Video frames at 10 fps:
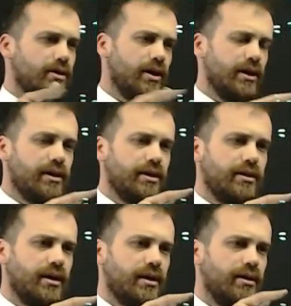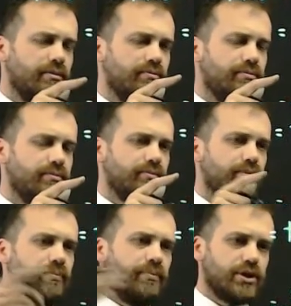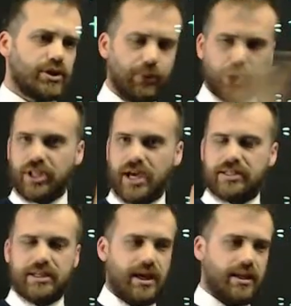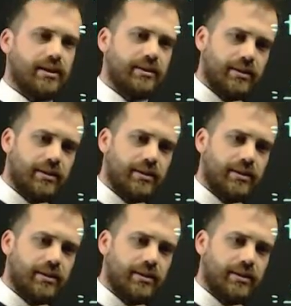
I can smoosh that together.